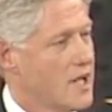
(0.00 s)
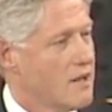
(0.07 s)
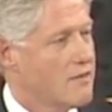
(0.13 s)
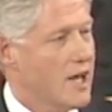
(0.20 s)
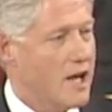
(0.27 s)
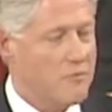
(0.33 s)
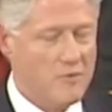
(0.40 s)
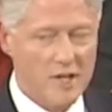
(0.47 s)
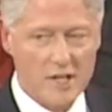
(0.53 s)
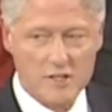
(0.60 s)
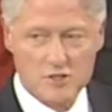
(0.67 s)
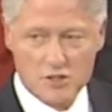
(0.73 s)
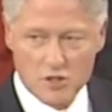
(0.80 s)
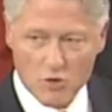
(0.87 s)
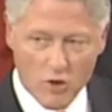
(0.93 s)
That
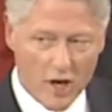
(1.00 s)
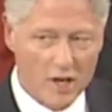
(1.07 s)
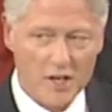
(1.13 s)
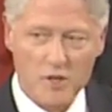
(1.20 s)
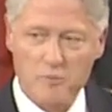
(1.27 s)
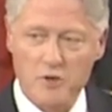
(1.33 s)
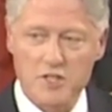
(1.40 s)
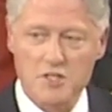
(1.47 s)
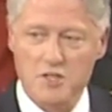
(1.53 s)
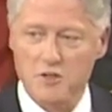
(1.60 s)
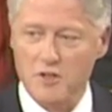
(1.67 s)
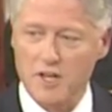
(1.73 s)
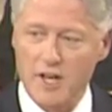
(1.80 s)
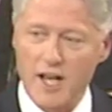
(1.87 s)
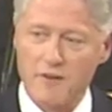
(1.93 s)
means quality
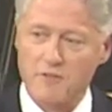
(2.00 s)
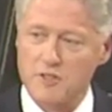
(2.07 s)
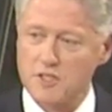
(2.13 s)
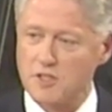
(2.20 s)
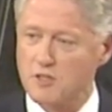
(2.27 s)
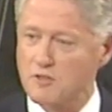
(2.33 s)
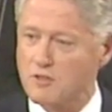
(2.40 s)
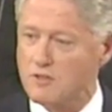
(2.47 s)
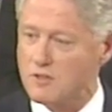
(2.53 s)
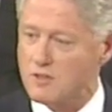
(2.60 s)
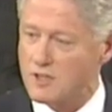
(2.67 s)
preschool and after school,